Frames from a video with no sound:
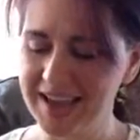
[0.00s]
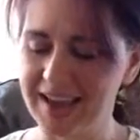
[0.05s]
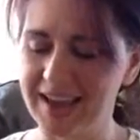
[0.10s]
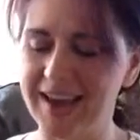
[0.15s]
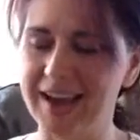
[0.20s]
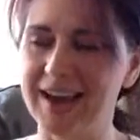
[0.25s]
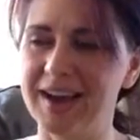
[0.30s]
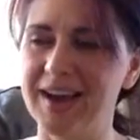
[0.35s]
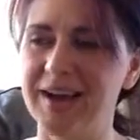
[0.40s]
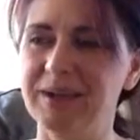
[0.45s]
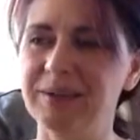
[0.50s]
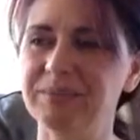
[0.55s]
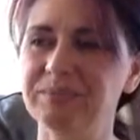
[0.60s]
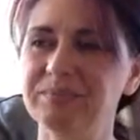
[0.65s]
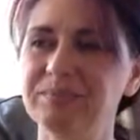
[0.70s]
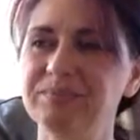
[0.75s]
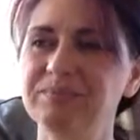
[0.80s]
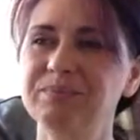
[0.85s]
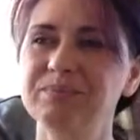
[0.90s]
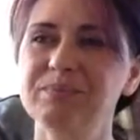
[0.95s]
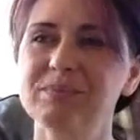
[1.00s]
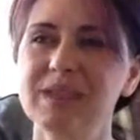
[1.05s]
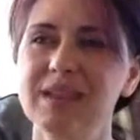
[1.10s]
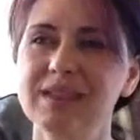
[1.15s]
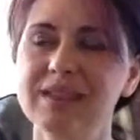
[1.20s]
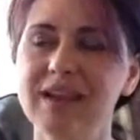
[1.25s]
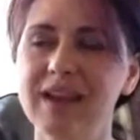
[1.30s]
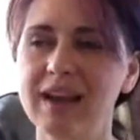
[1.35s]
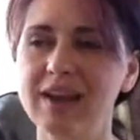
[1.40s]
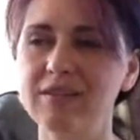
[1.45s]

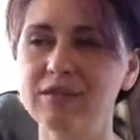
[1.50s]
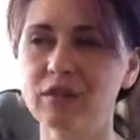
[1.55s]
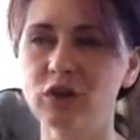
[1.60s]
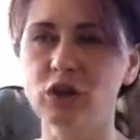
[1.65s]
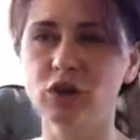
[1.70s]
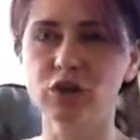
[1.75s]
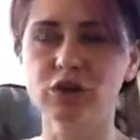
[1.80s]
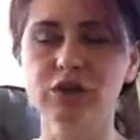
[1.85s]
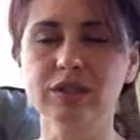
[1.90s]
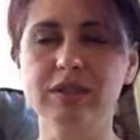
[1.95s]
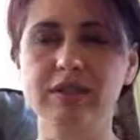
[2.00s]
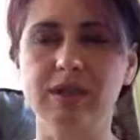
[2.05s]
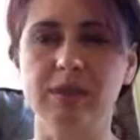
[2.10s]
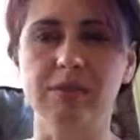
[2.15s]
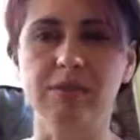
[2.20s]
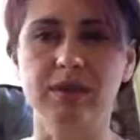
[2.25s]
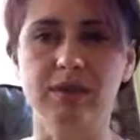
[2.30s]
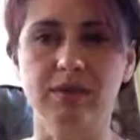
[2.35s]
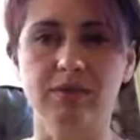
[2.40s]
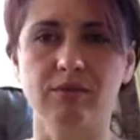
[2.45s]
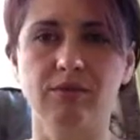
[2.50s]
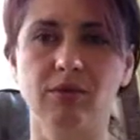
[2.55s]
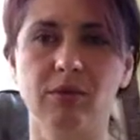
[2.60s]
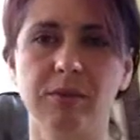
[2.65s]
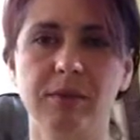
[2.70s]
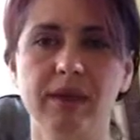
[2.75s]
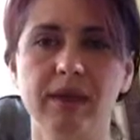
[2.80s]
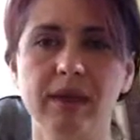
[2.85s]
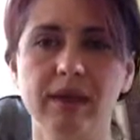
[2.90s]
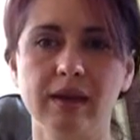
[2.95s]
that I've learned something
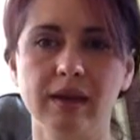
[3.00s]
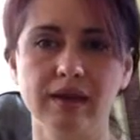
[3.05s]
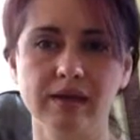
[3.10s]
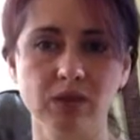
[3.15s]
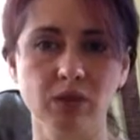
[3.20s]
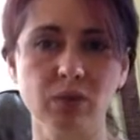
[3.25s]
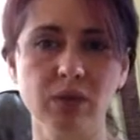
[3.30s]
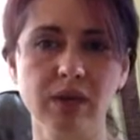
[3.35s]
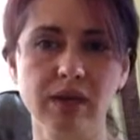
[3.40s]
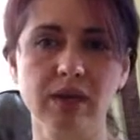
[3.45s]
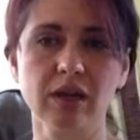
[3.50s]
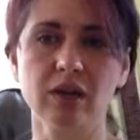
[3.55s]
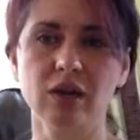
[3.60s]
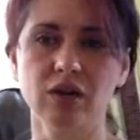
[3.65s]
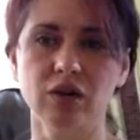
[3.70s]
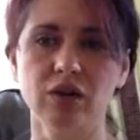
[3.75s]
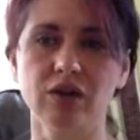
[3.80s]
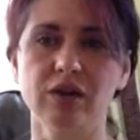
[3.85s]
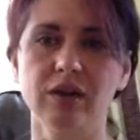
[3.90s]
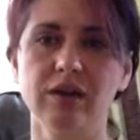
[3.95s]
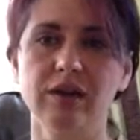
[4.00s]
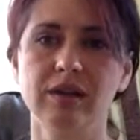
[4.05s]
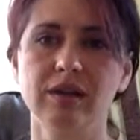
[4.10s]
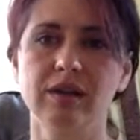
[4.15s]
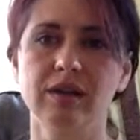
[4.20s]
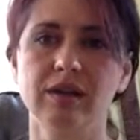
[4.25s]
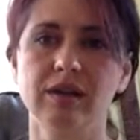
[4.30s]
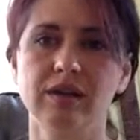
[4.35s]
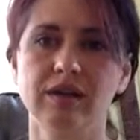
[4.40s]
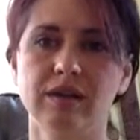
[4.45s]
from it, because we can learn
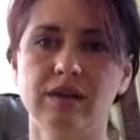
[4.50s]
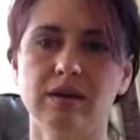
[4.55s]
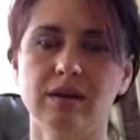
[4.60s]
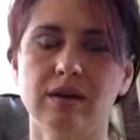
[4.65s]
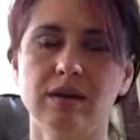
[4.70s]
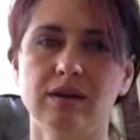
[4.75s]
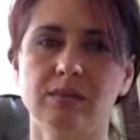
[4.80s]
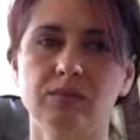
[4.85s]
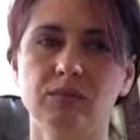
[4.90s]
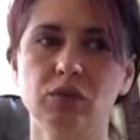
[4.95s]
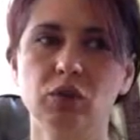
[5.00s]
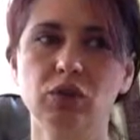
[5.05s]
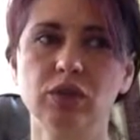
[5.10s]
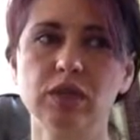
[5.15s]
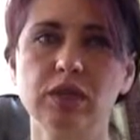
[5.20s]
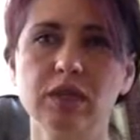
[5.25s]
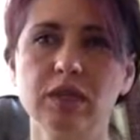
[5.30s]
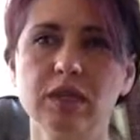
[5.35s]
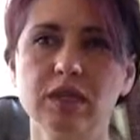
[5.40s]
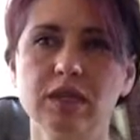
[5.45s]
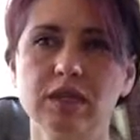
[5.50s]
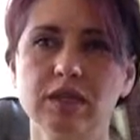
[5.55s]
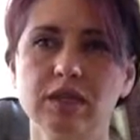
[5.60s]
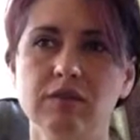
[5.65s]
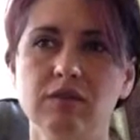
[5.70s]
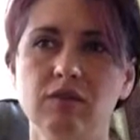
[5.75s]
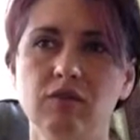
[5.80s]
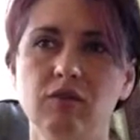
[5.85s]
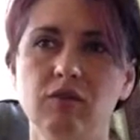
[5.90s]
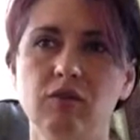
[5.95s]
good things
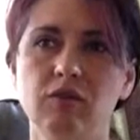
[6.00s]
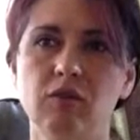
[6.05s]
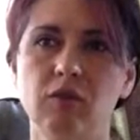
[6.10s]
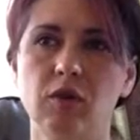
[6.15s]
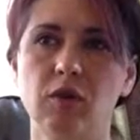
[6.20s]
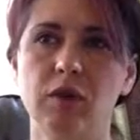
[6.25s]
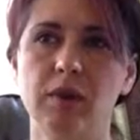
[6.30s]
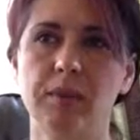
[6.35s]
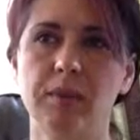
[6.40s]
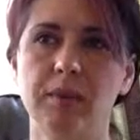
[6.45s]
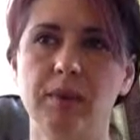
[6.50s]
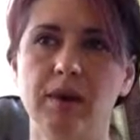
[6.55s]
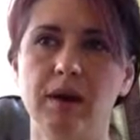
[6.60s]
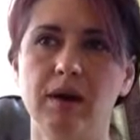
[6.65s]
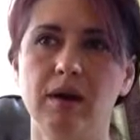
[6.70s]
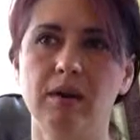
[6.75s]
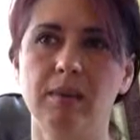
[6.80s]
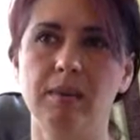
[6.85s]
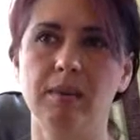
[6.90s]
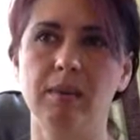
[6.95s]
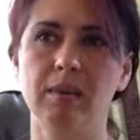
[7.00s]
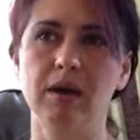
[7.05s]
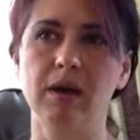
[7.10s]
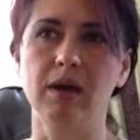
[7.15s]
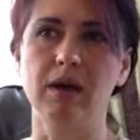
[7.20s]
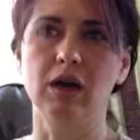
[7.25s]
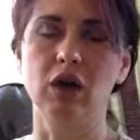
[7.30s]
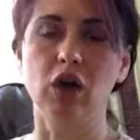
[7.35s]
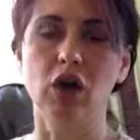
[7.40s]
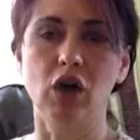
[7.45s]
even from
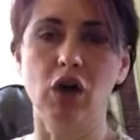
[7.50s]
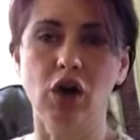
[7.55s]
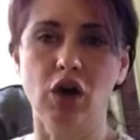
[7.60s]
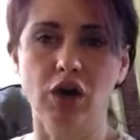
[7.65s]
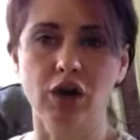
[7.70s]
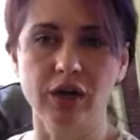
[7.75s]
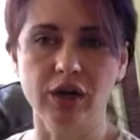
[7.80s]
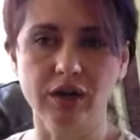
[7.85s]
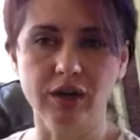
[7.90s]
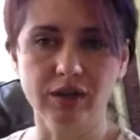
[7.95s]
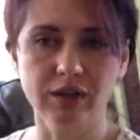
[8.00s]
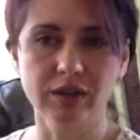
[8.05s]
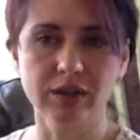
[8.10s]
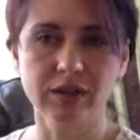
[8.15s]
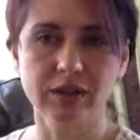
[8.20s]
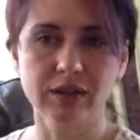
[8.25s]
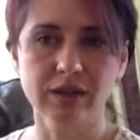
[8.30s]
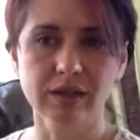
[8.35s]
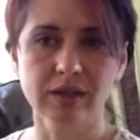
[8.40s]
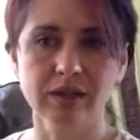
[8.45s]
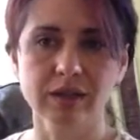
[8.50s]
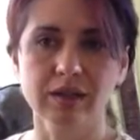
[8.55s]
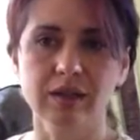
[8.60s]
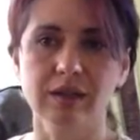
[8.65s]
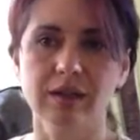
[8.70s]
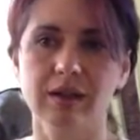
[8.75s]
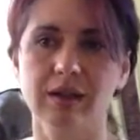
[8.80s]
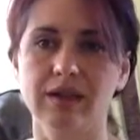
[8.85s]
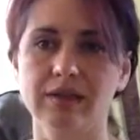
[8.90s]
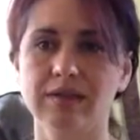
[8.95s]
hard
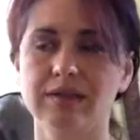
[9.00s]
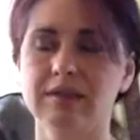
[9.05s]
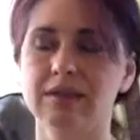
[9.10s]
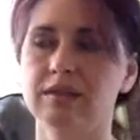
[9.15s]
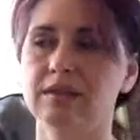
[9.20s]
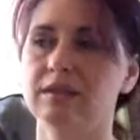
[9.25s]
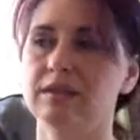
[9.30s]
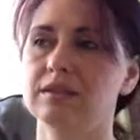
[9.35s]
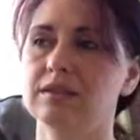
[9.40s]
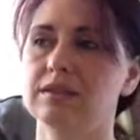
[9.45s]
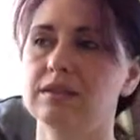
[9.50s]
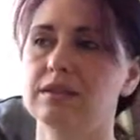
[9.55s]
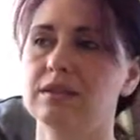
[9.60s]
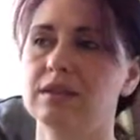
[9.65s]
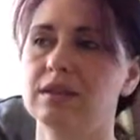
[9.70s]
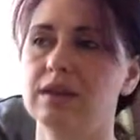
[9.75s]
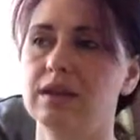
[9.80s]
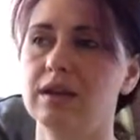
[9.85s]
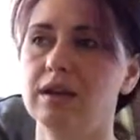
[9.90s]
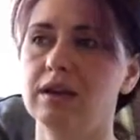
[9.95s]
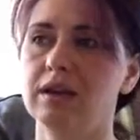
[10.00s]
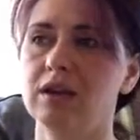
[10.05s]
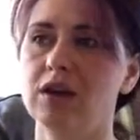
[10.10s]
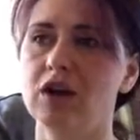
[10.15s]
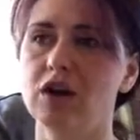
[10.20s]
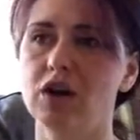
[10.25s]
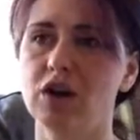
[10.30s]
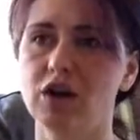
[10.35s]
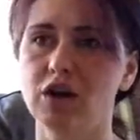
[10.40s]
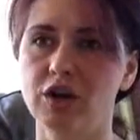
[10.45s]
lessons in
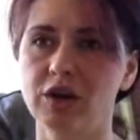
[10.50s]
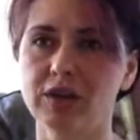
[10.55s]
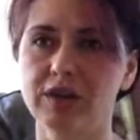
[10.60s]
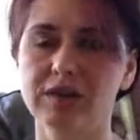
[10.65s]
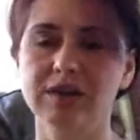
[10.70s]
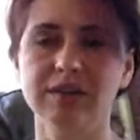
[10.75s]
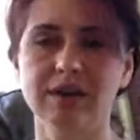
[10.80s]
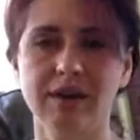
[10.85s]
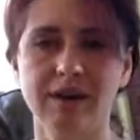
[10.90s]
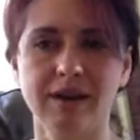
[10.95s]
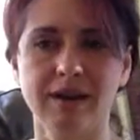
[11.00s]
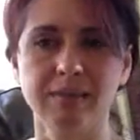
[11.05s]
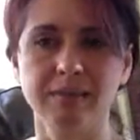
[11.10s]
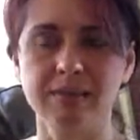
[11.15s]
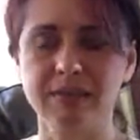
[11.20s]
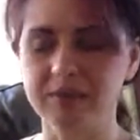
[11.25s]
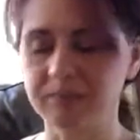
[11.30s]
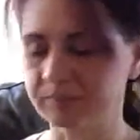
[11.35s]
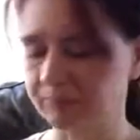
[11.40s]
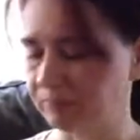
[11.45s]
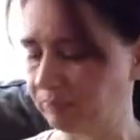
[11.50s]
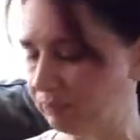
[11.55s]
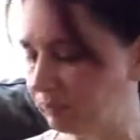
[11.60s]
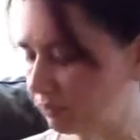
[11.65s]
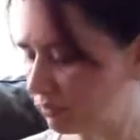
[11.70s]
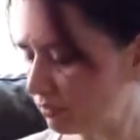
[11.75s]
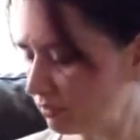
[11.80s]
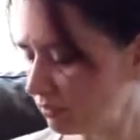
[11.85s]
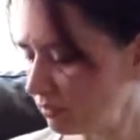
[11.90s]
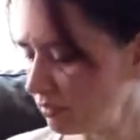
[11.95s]
hard times.
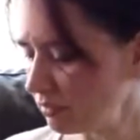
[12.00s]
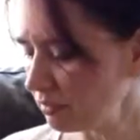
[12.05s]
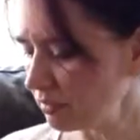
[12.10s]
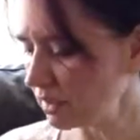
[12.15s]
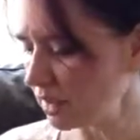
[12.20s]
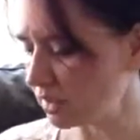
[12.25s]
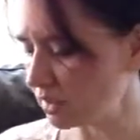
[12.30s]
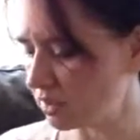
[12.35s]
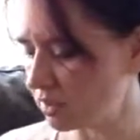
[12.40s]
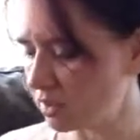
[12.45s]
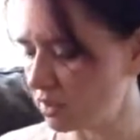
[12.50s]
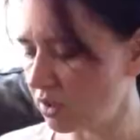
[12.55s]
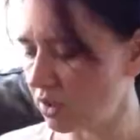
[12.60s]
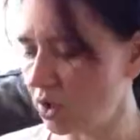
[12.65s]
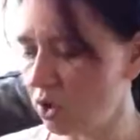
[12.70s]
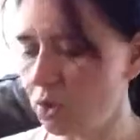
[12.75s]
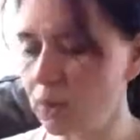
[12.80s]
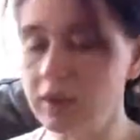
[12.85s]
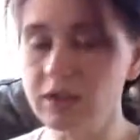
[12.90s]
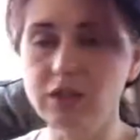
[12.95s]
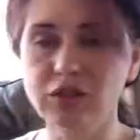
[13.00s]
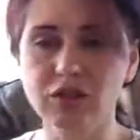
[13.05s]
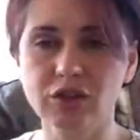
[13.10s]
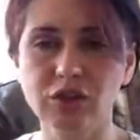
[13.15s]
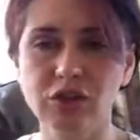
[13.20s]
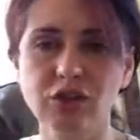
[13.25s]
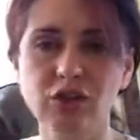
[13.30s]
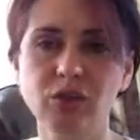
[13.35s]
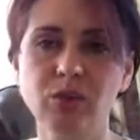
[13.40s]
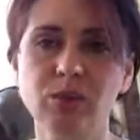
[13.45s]
So it
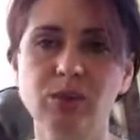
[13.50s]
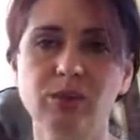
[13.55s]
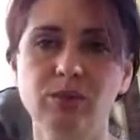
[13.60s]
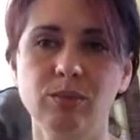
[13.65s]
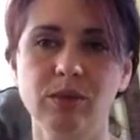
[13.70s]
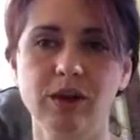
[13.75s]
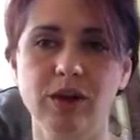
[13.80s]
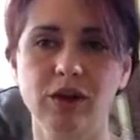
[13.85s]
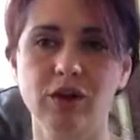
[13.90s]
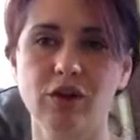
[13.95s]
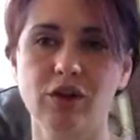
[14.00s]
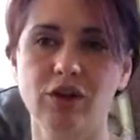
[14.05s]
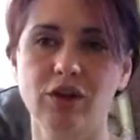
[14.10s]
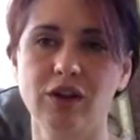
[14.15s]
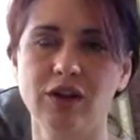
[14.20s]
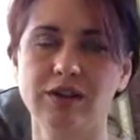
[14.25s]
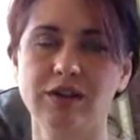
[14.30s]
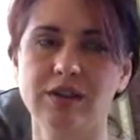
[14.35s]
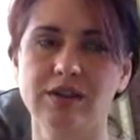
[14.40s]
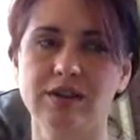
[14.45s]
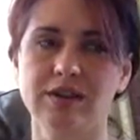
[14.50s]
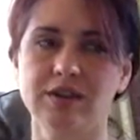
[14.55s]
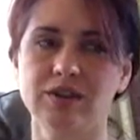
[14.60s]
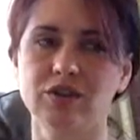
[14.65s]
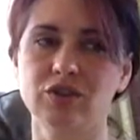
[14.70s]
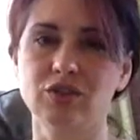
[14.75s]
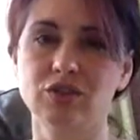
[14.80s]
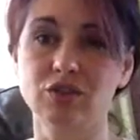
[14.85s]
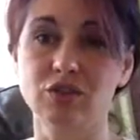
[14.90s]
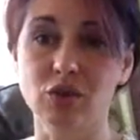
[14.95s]
starts with what I call the
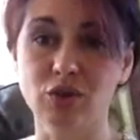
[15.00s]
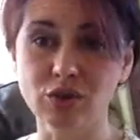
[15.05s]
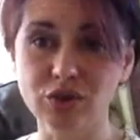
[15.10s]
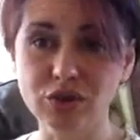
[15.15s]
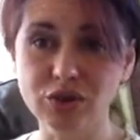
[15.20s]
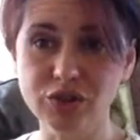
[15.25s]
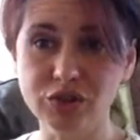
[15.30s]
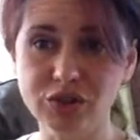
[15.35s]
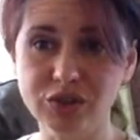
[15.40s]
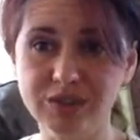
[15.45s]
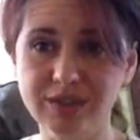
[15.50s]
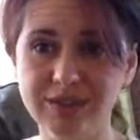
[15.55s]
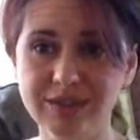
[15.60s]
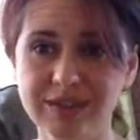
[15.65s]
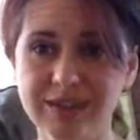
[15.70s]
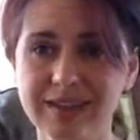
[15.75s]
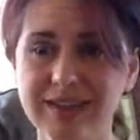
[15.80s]
soldier